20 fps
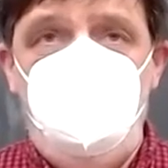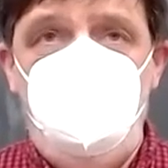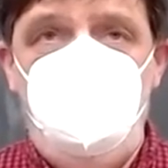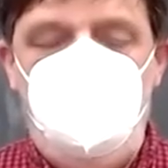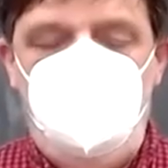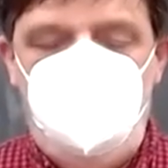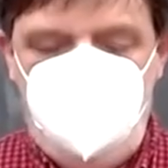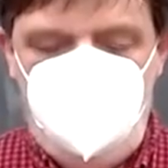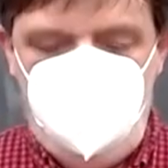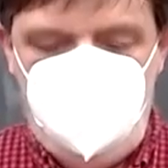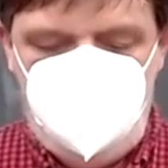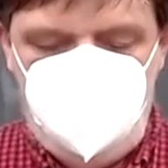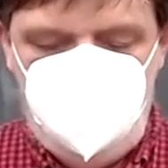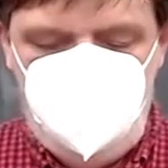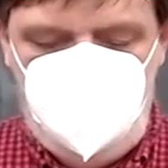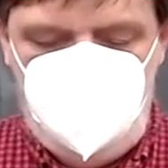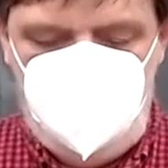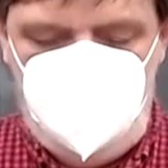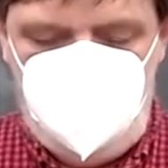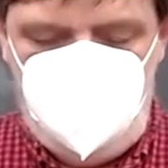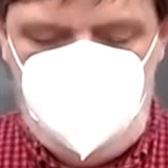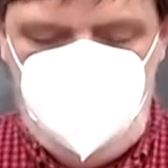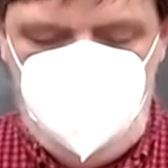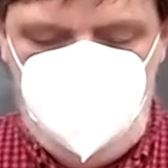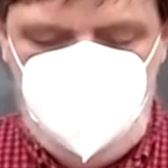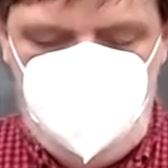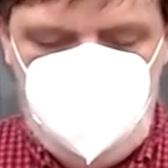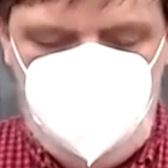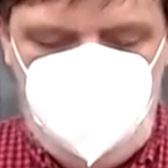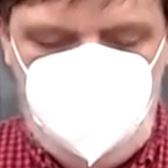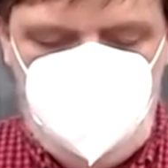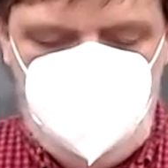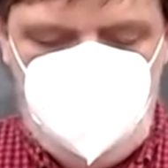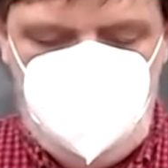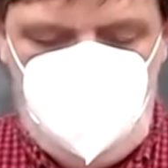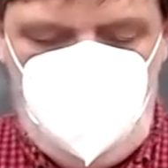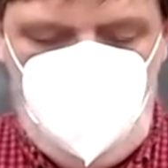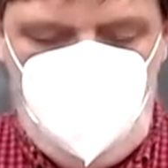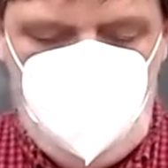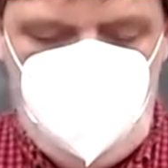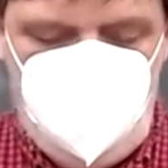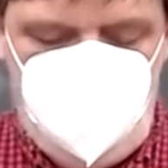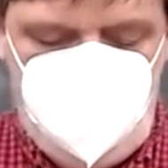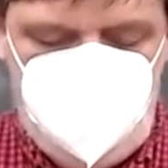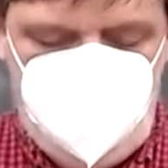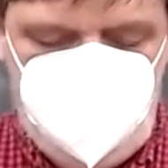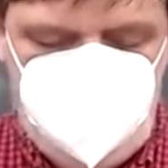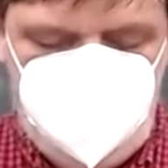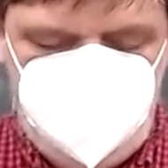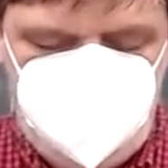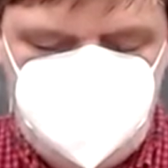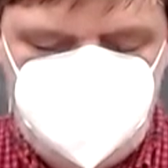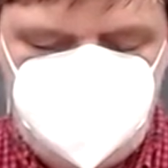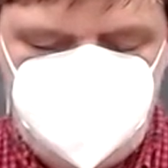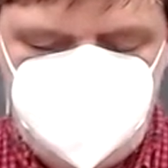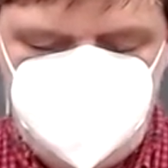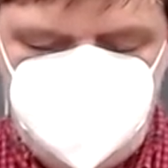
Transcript: put up this morning. Um,